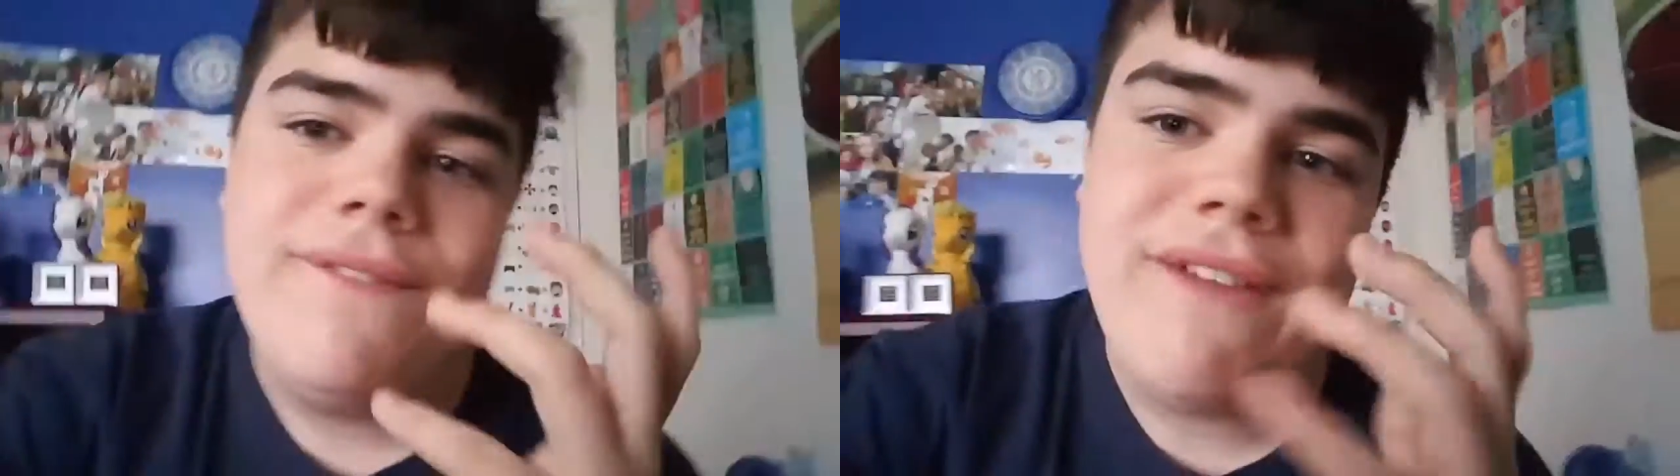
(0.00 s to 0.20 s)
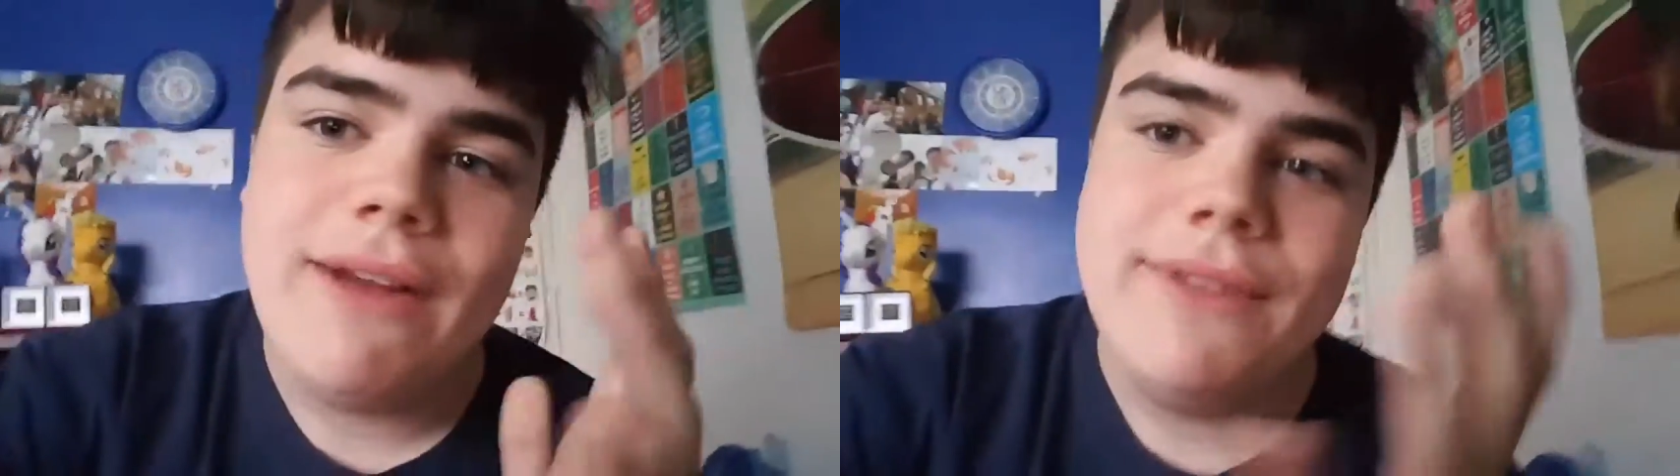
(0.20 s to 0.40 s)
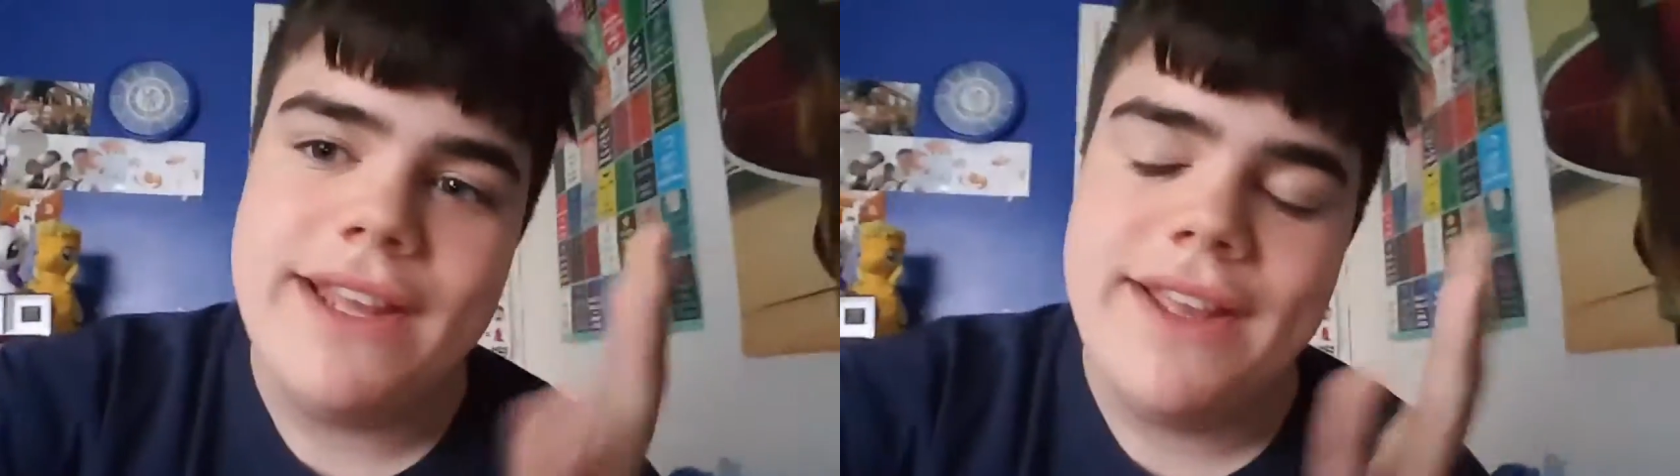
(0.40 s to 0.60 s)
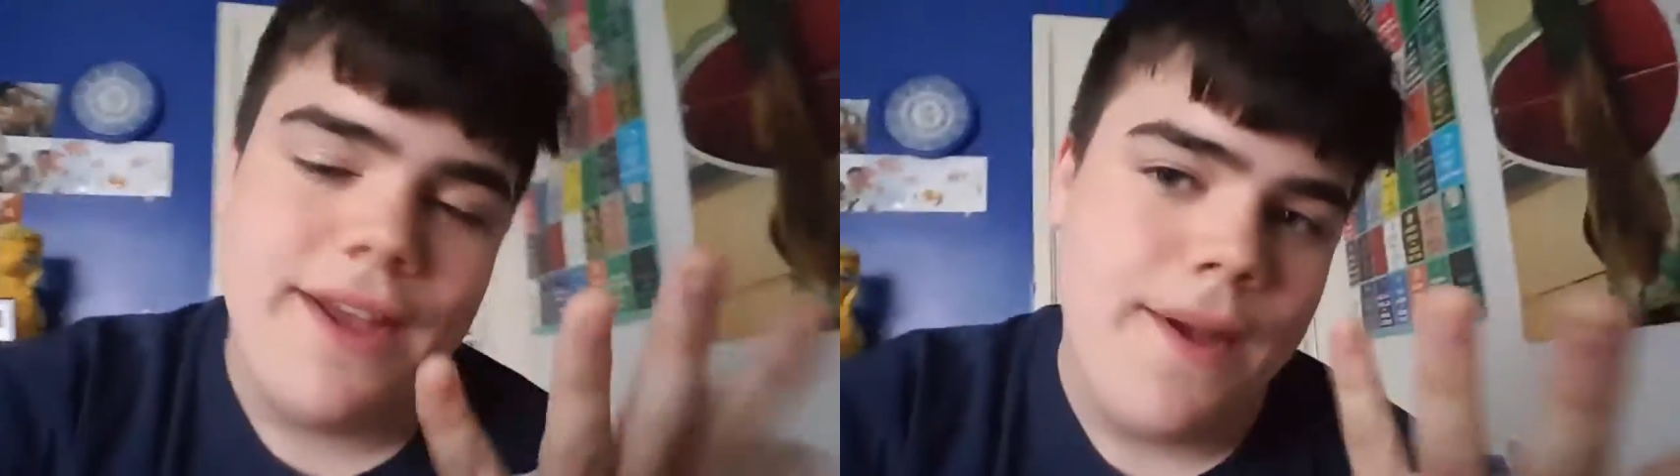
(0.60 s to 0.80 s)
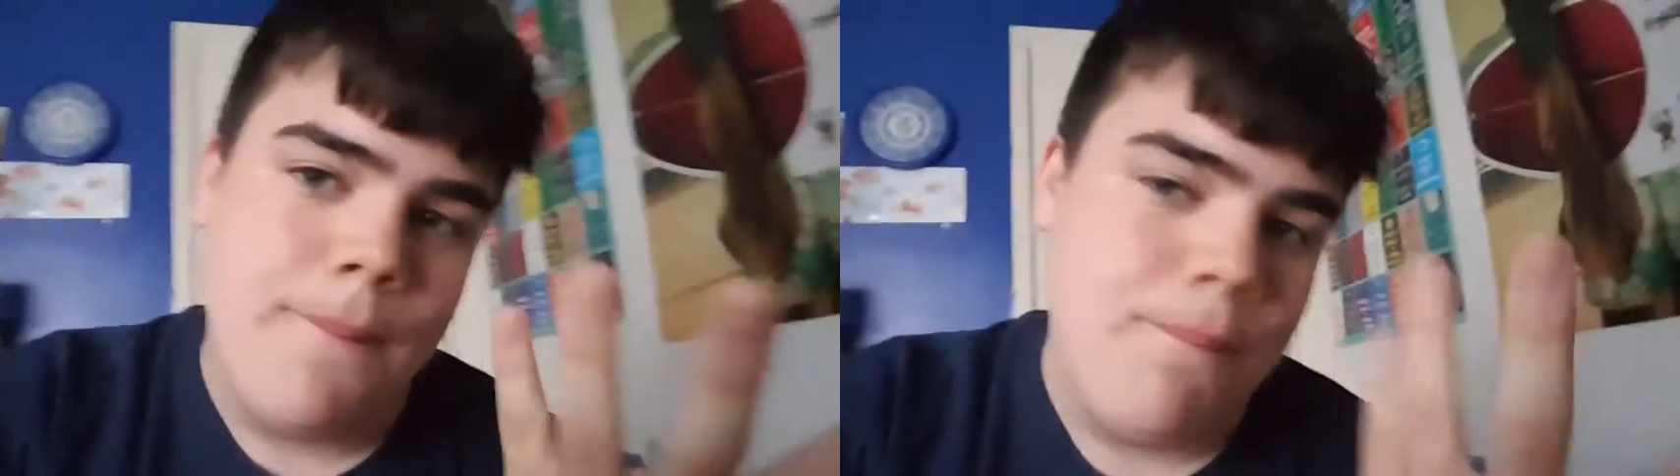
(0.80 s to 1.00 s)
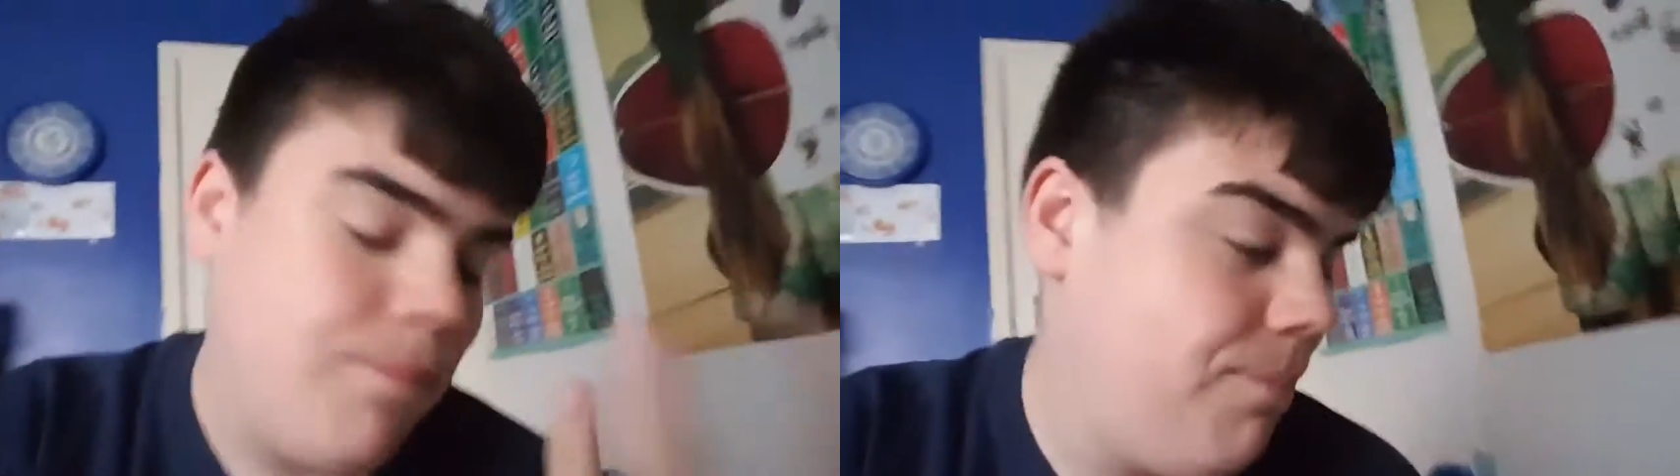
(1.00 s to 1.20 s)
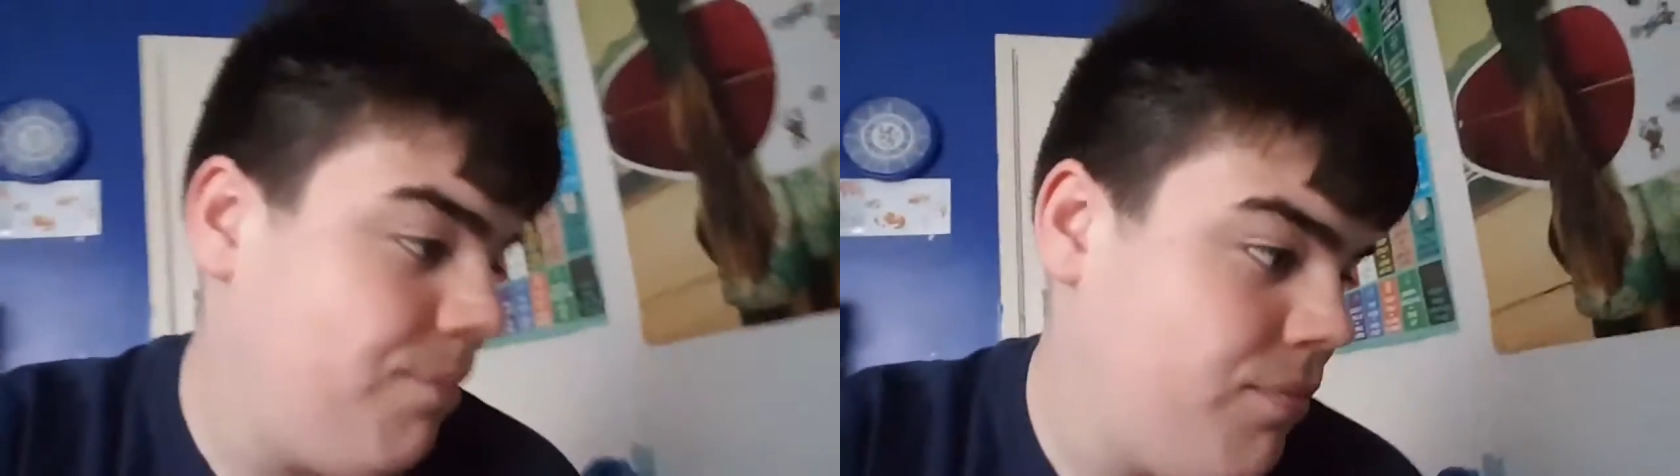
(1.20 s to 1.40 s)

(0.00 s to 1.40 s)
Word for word: I found it. Um,